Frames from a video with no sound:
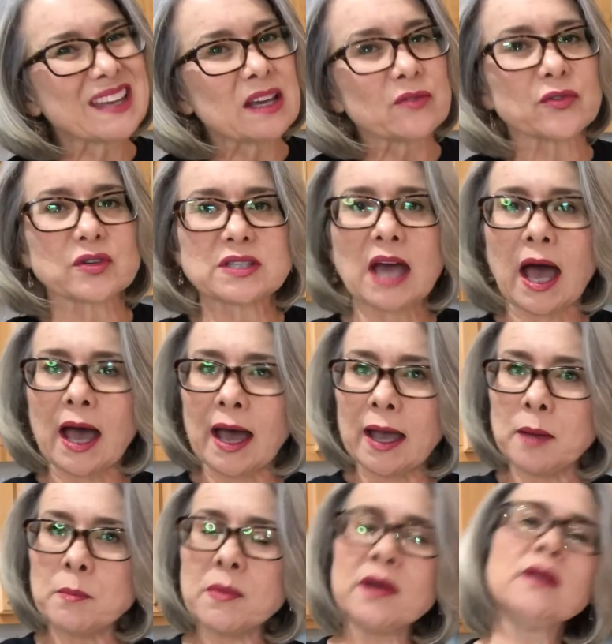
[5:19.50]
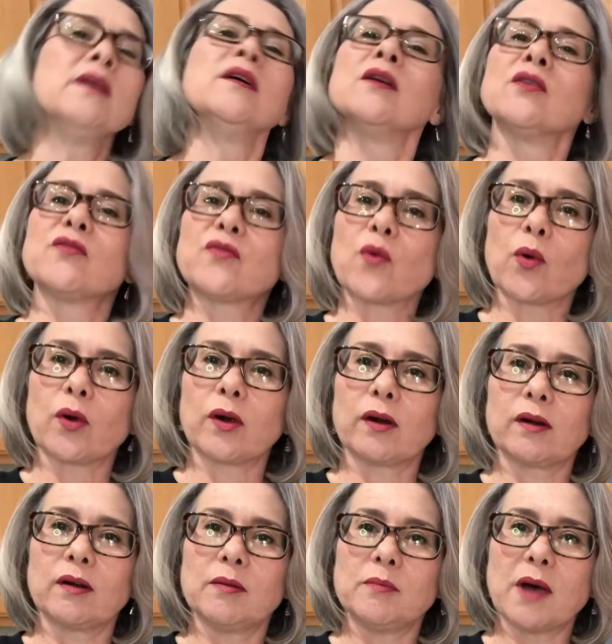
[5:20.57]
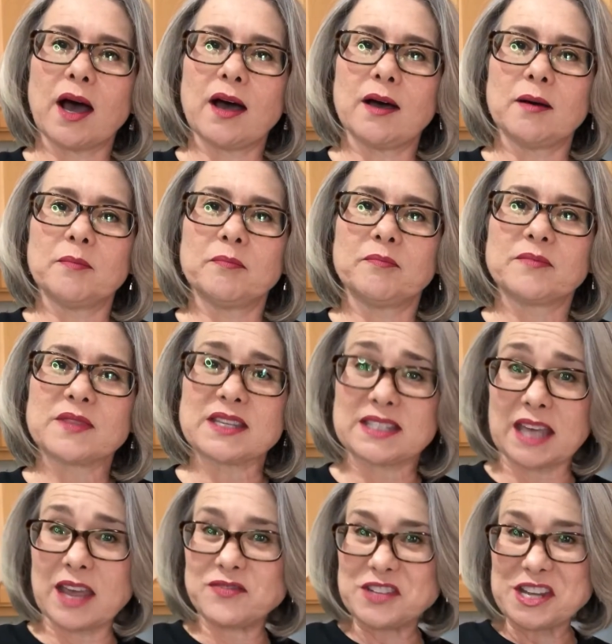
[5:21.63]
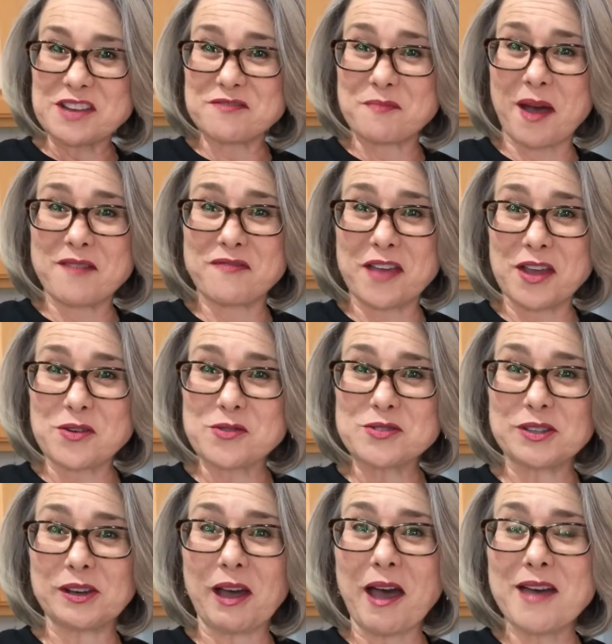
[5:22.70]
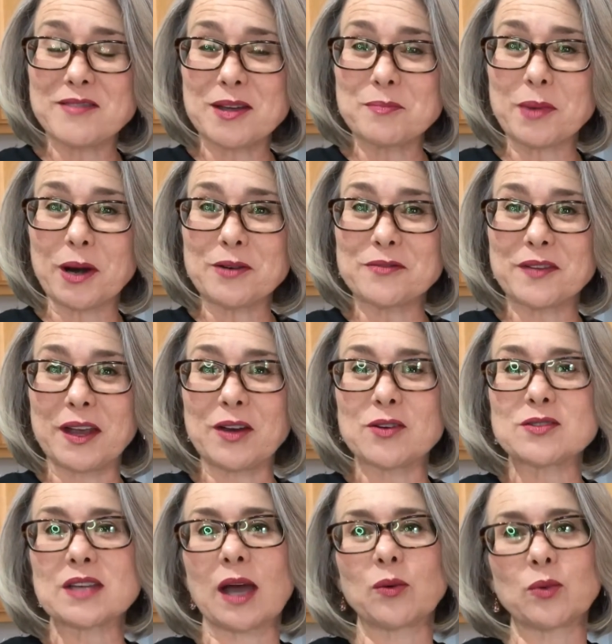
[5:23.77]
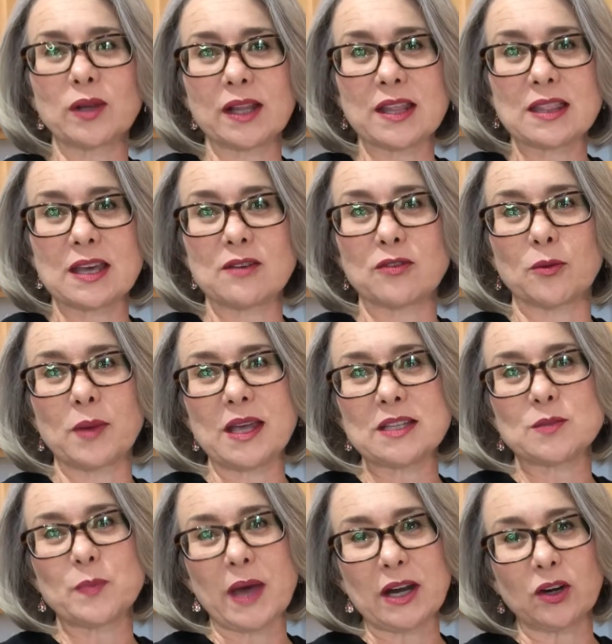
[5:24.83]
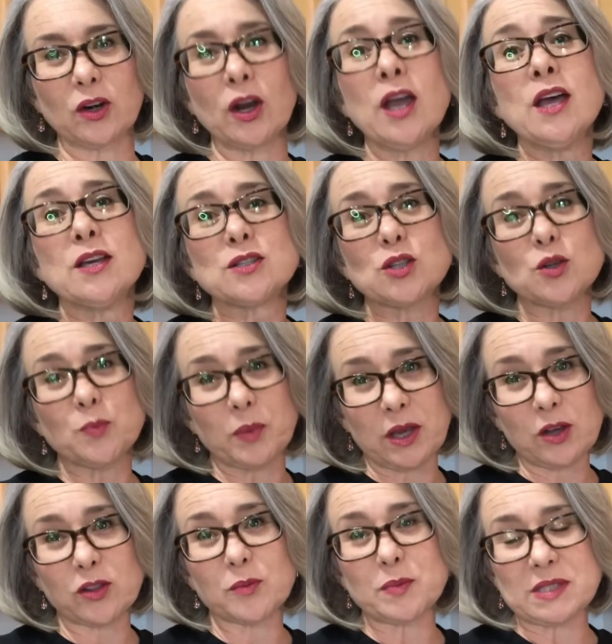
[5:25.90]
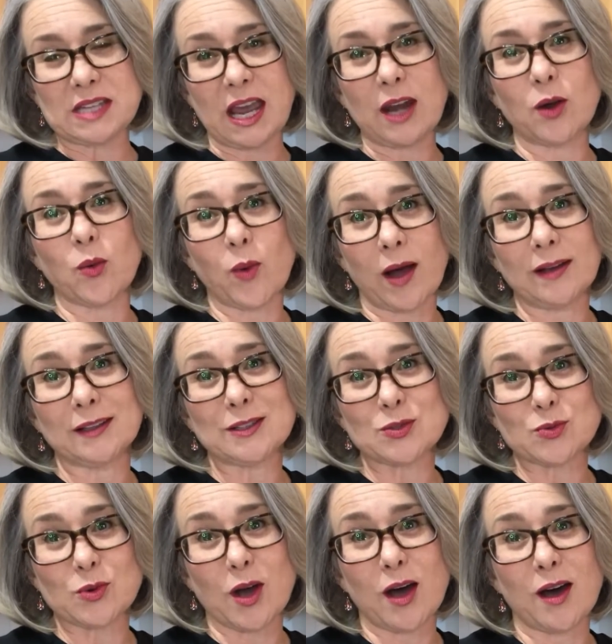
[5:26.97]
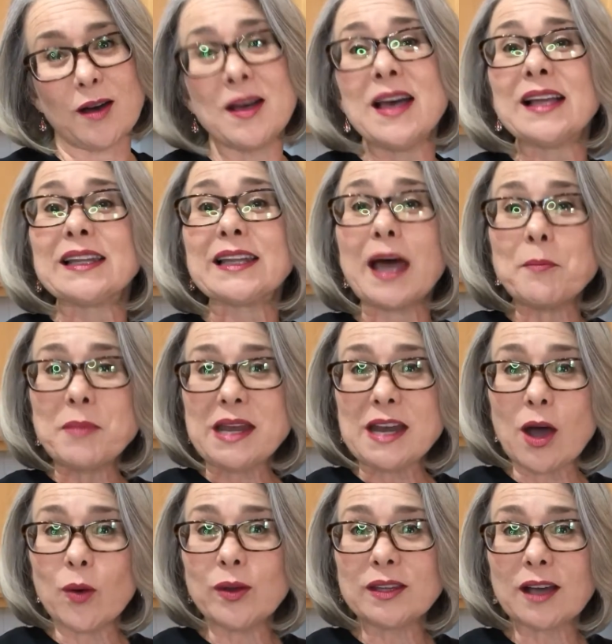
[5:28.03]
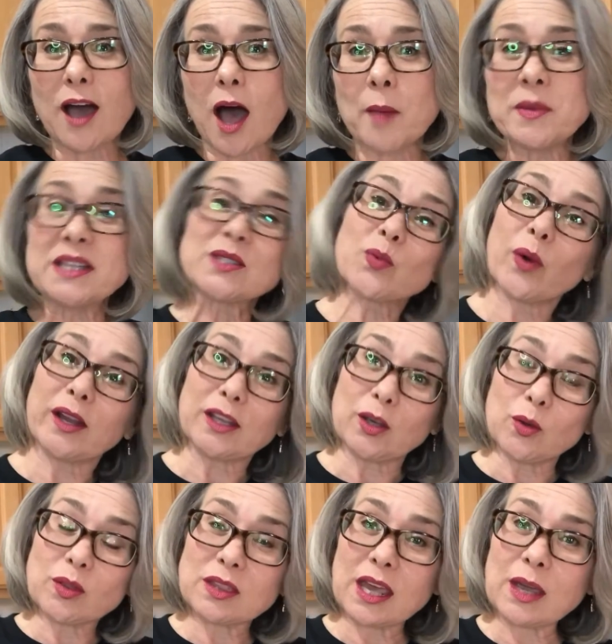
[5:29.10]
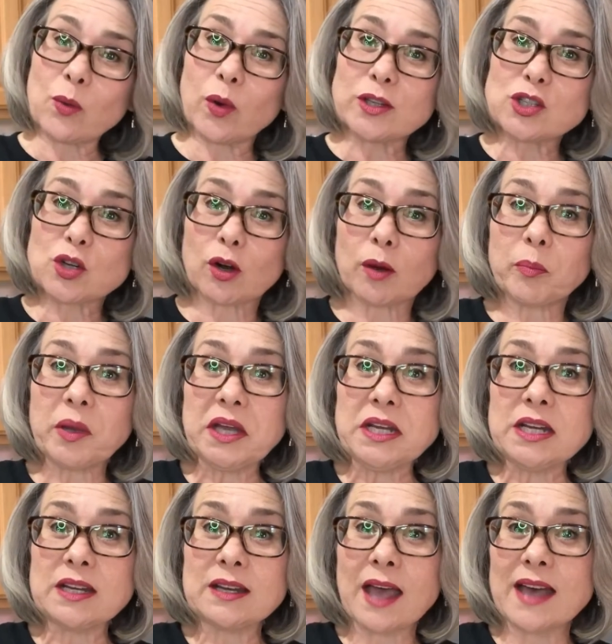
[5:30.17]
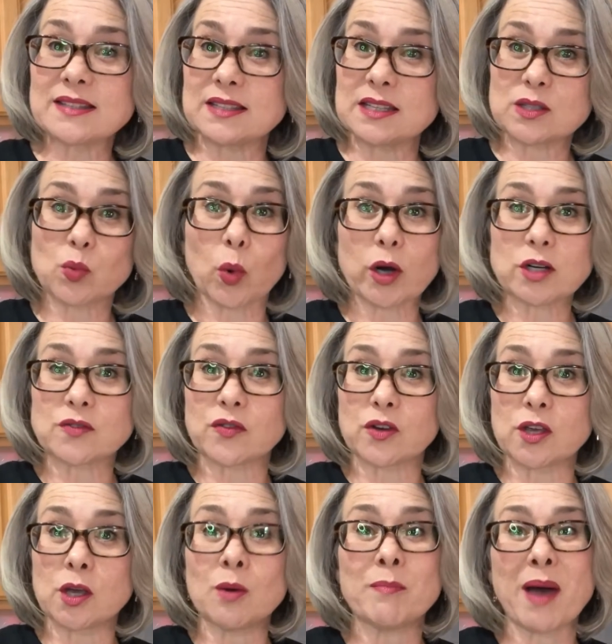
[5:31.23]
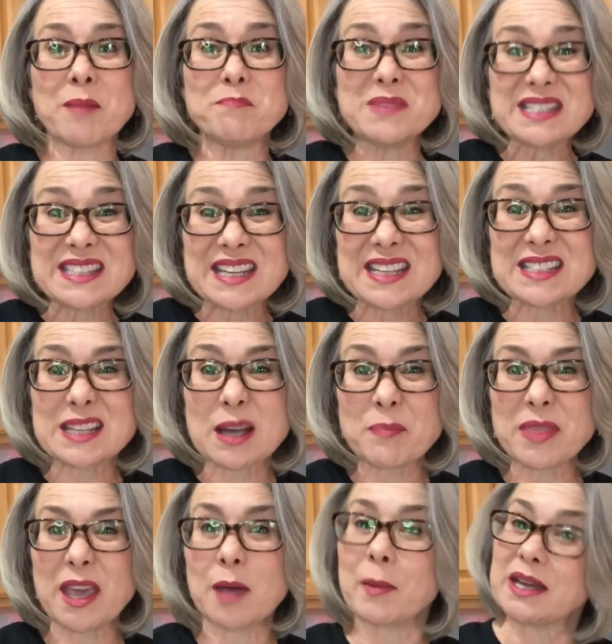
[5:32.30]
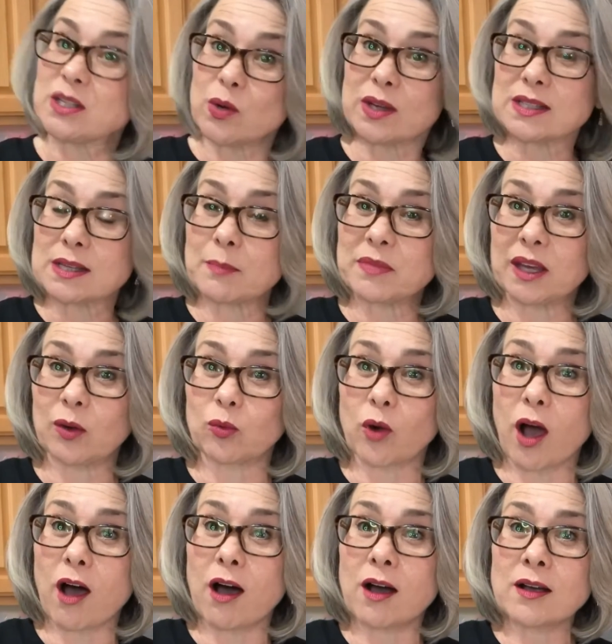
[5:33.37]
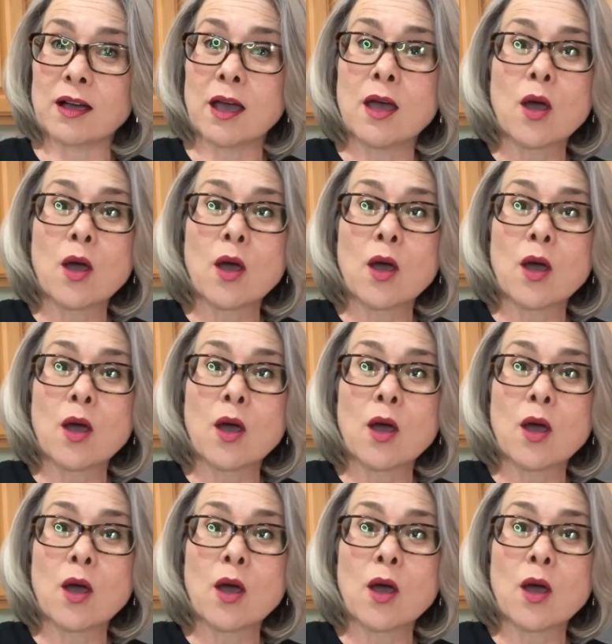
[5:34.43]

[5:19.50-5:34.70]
for time, for the safety of my fingers and not having burnt fingers, I really think for me it's better to peel the potato while it's raw. Let me know in the comments what you think. What's your opinion? Has this worked for you? Am I missing something? Am I doing something wrong?